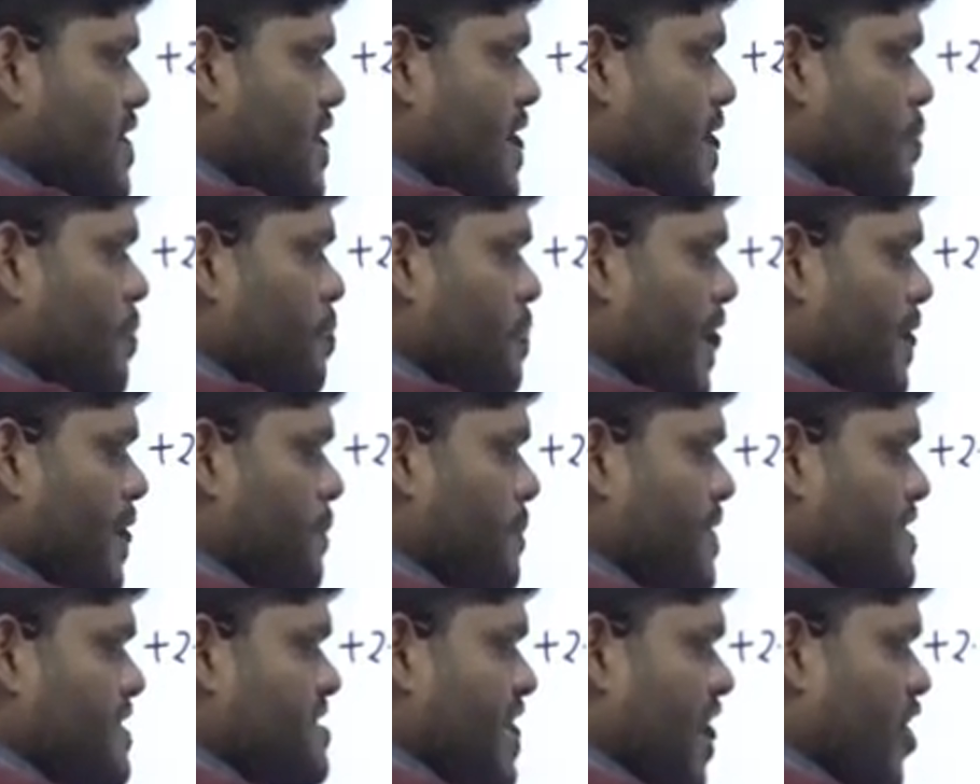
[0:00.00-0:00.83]
that
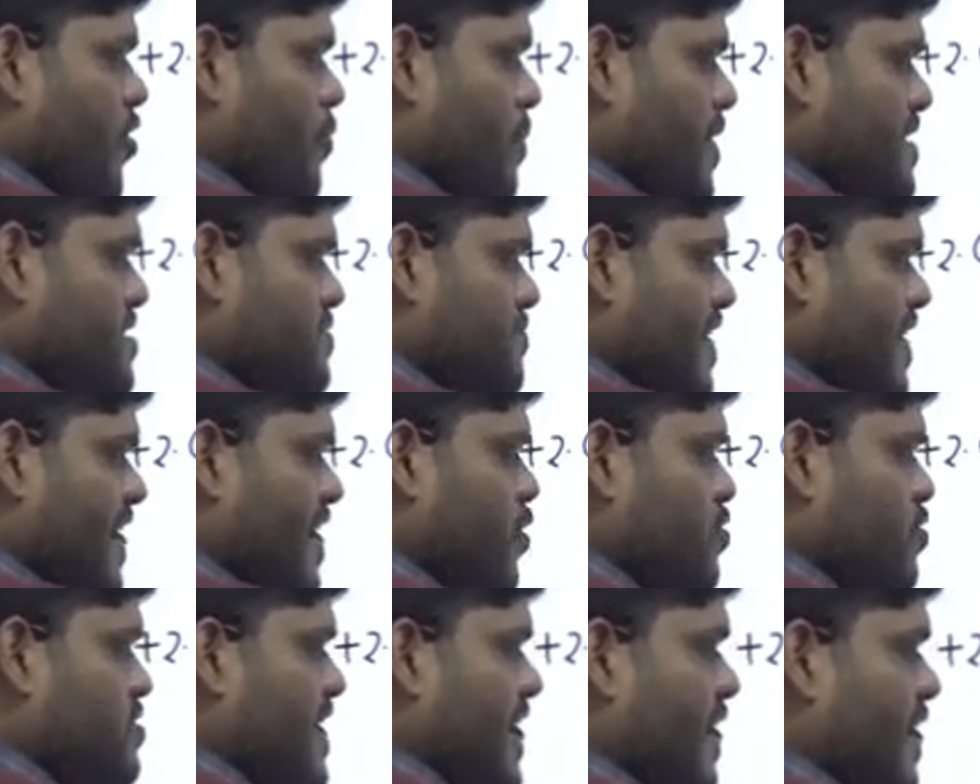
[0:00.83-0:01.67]
means how much value
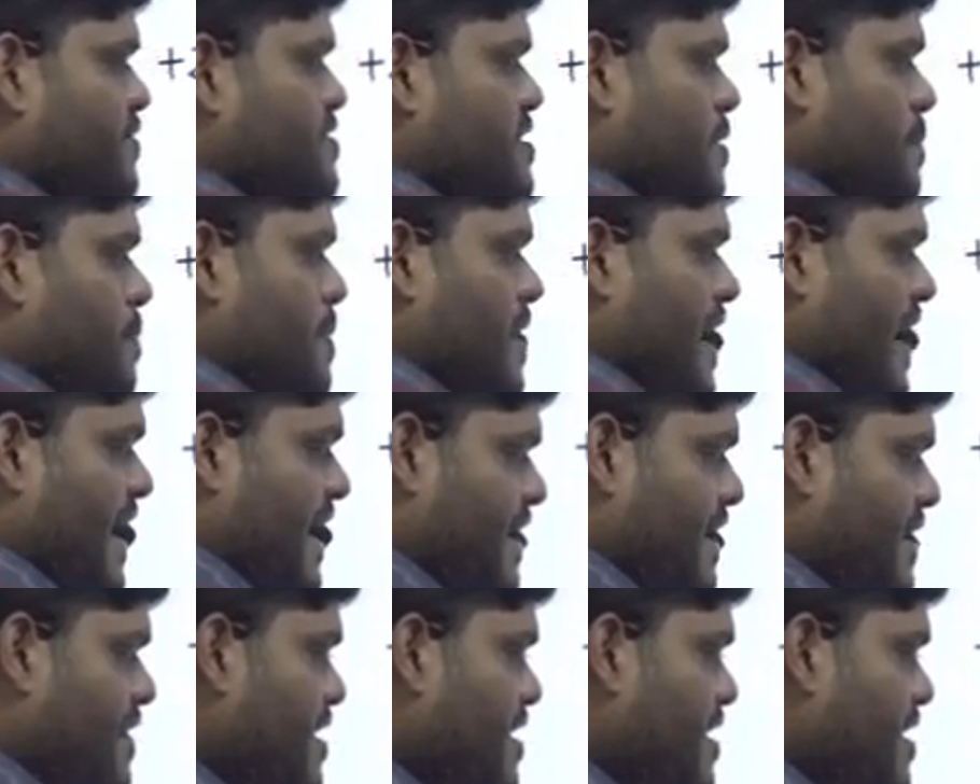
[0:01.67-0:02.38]
they have supplied?